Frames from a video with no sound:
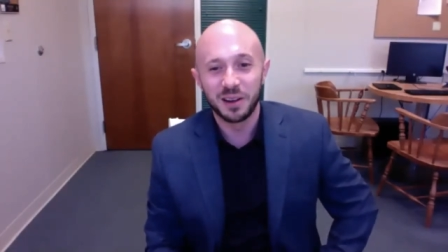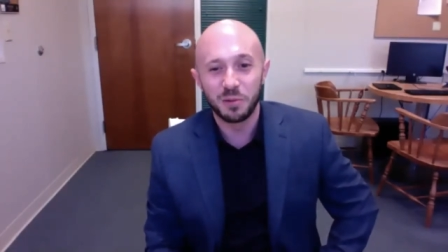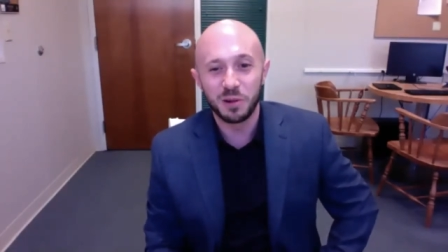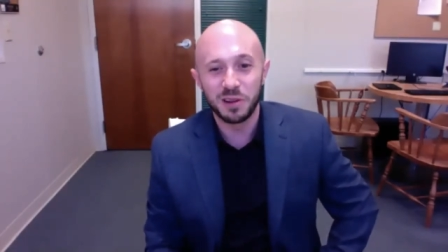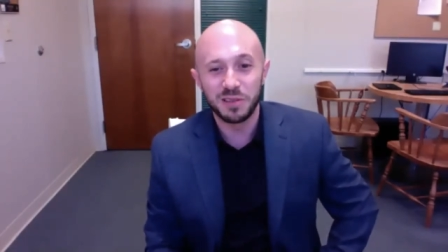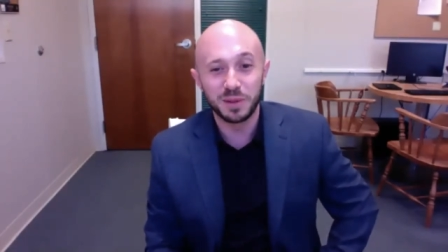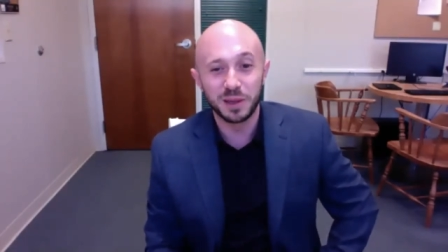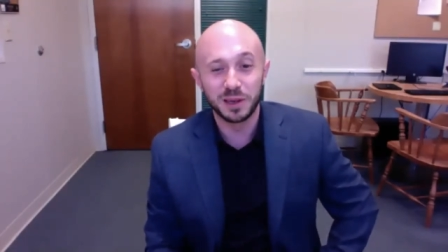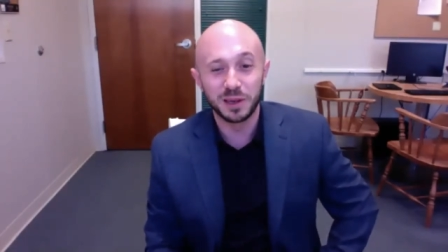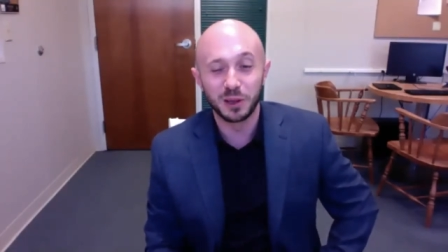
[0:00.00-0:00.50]

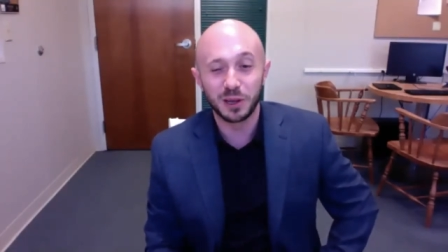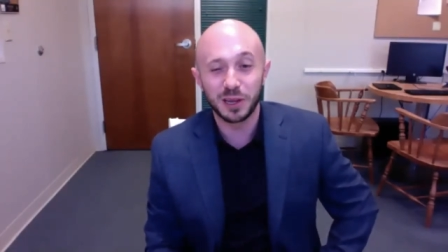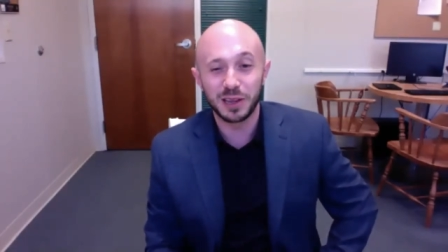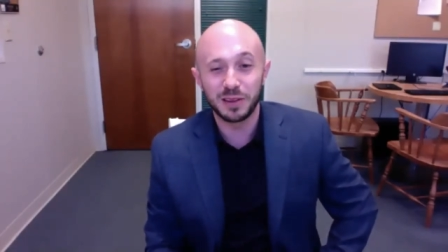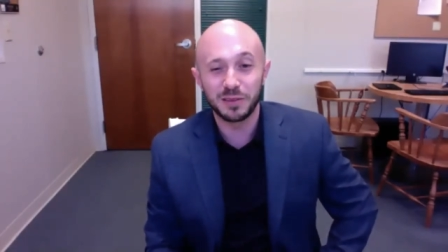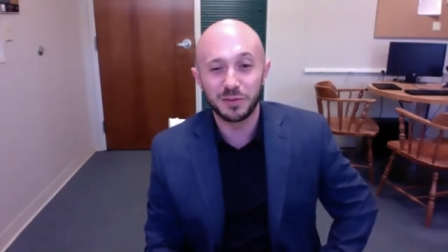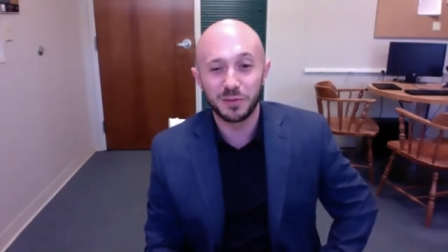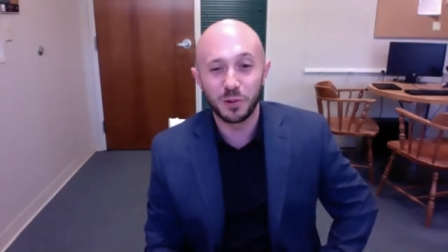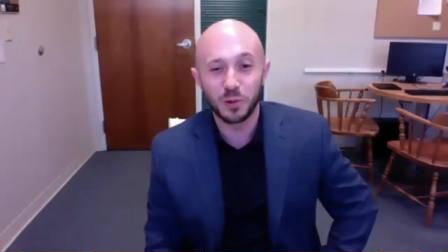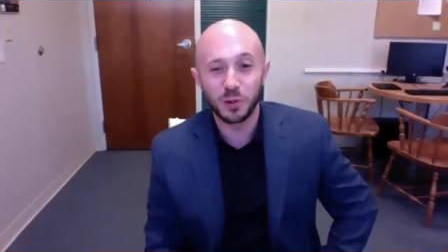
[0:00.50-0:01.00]
we've been
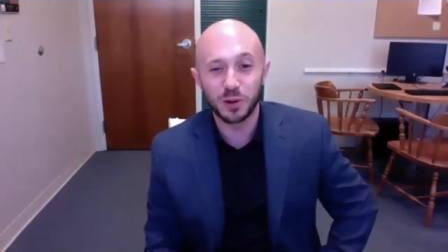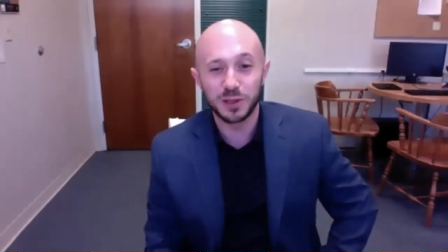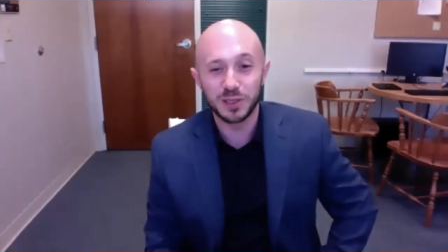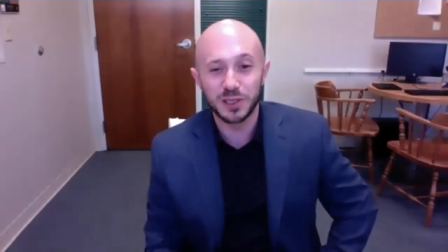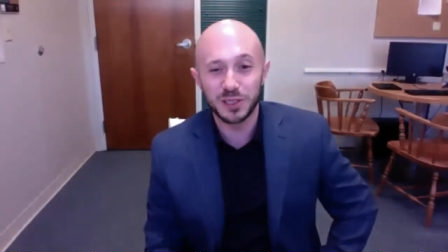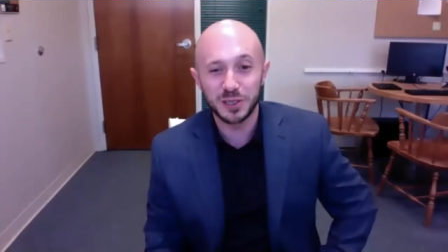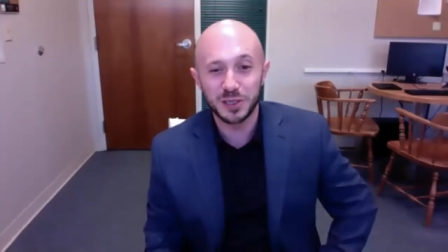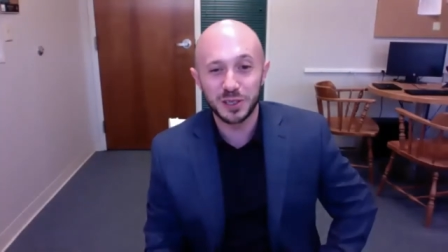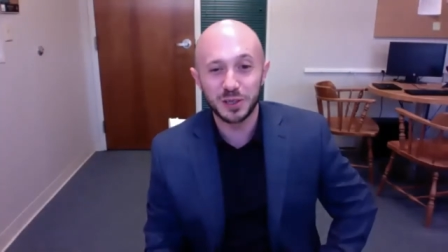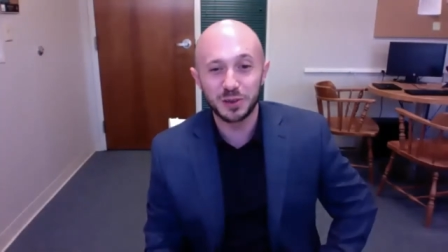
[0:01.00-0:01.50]
looking forward
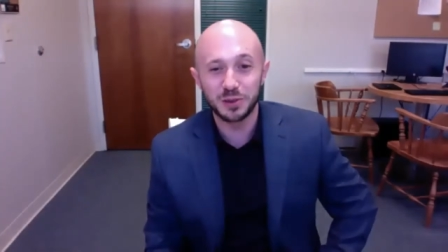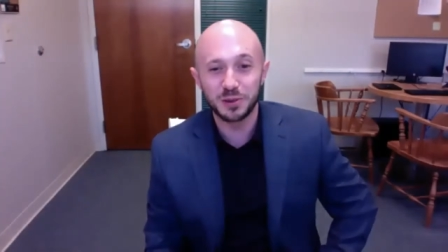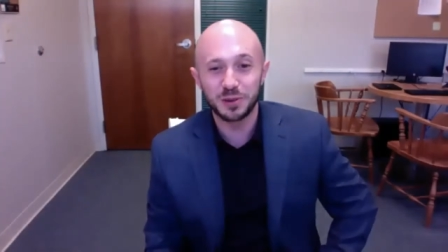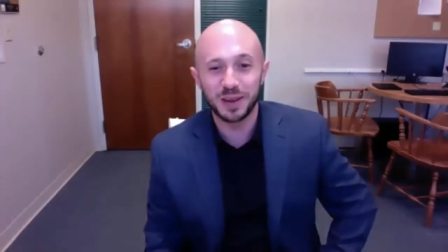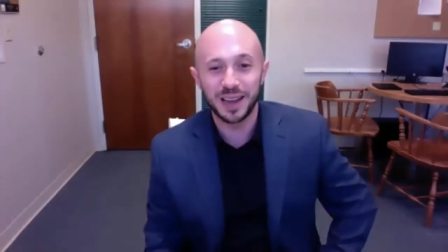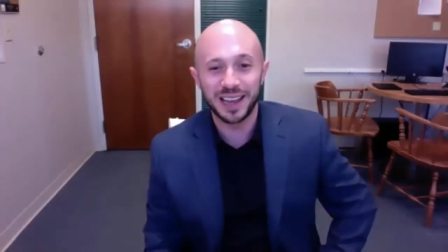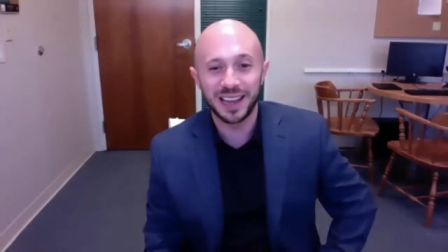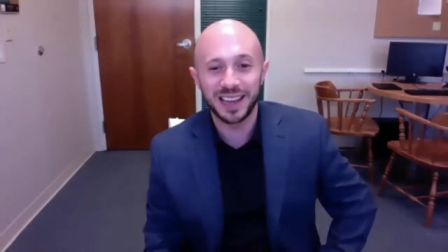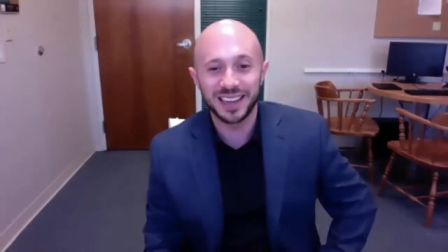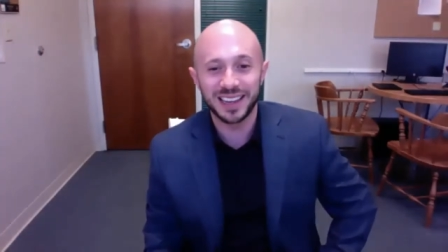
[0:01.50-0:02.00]
to you,
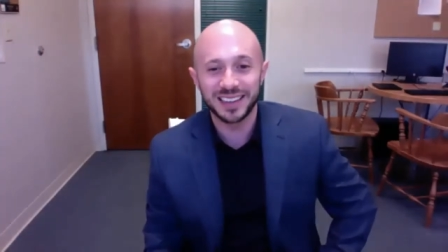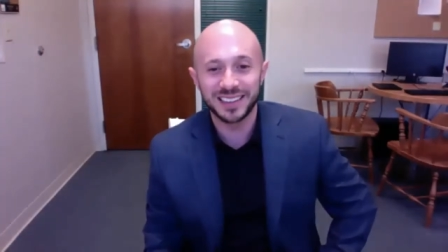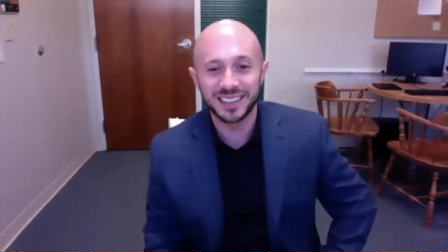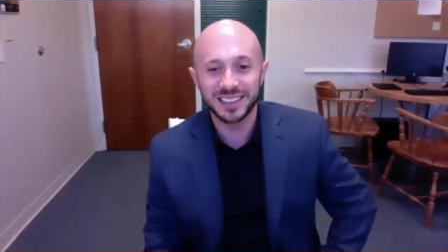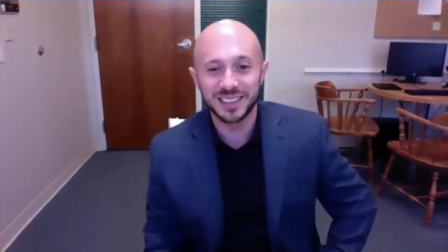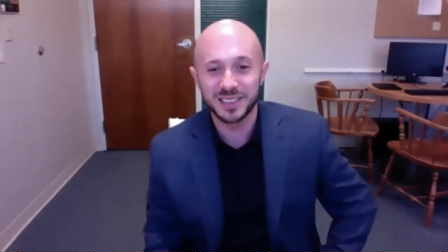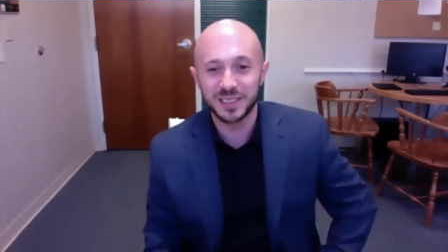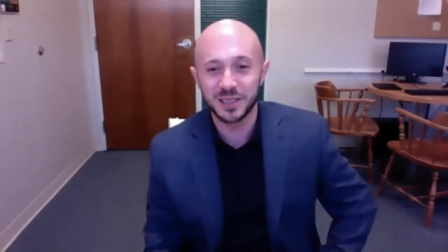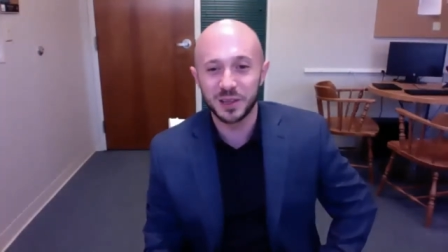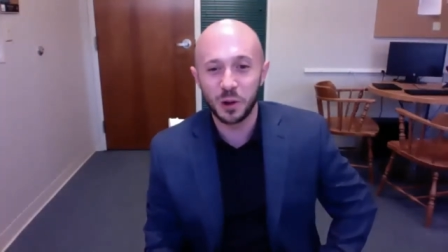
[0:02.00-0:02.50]
and
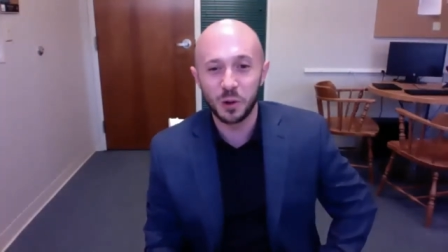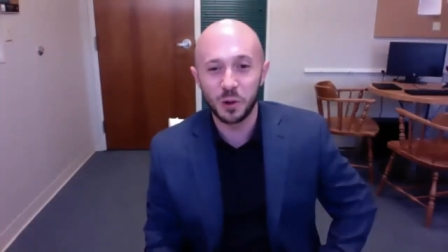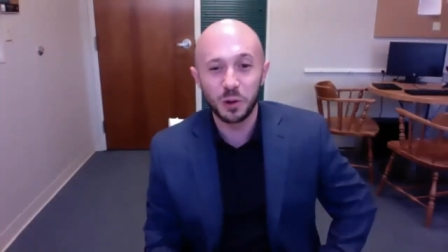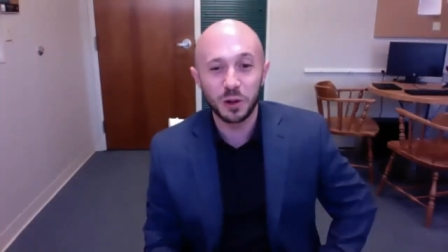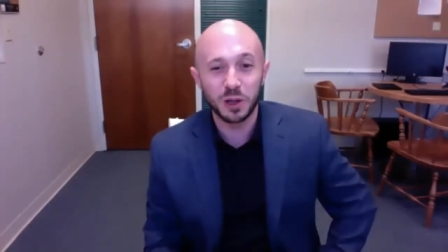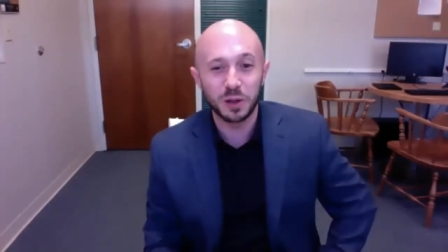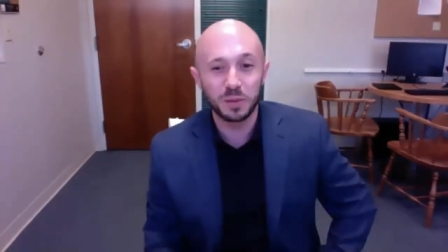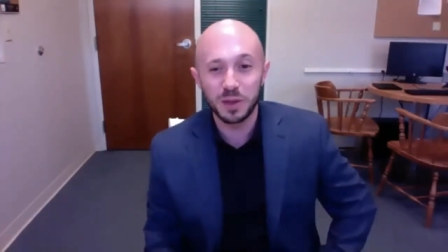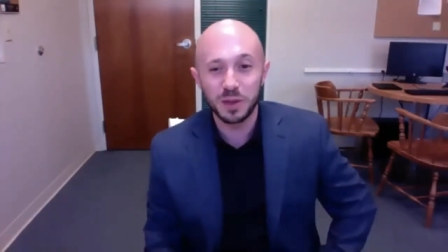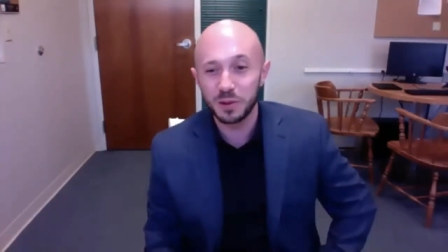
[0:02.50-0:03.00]
this
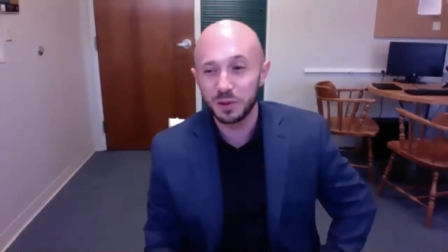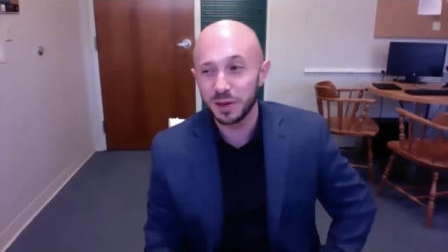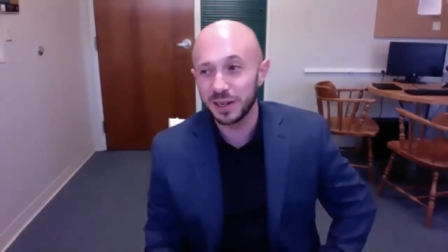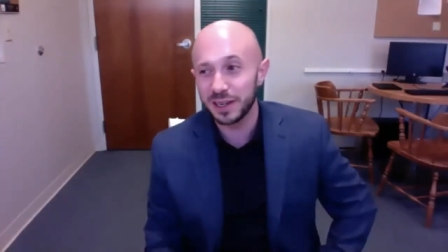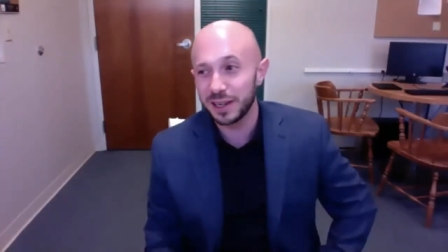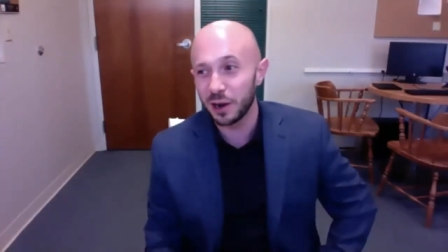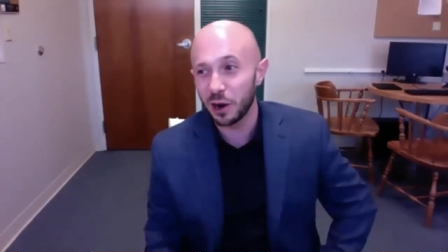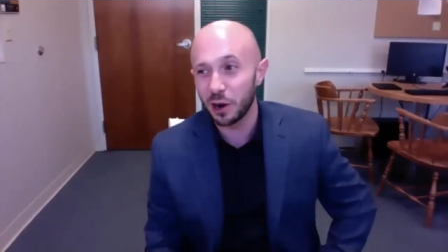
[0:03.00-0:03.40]
whole community,